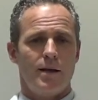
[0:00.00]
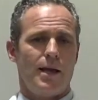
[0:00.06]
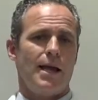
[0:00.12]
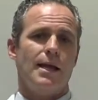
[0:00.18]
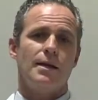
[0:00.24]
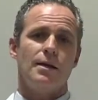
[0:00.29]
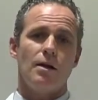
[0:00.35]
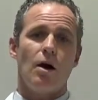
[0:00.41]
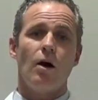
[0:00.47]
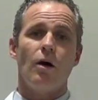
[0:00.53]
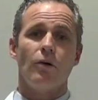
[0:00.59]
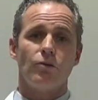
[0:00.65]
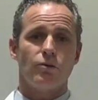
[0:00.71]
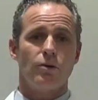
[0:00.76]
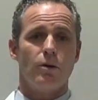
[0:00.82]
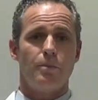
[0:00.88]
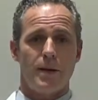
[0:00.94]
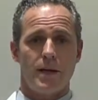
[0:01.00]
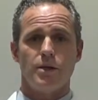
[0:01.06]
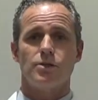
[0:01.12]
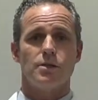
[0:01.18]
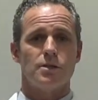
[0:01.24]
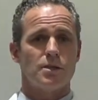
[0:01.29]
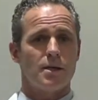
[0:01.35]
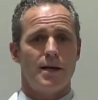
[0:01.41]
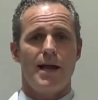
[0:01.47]
and also
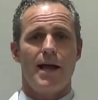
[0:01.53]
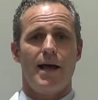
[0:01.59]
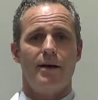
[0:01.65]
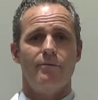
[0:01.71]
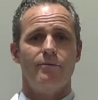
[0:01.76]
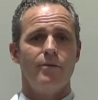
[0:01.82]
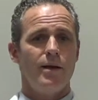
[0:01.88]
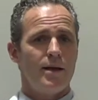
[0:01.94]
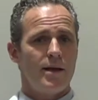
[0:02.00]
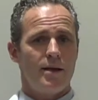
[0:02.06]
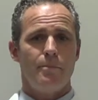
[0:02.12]
patients can have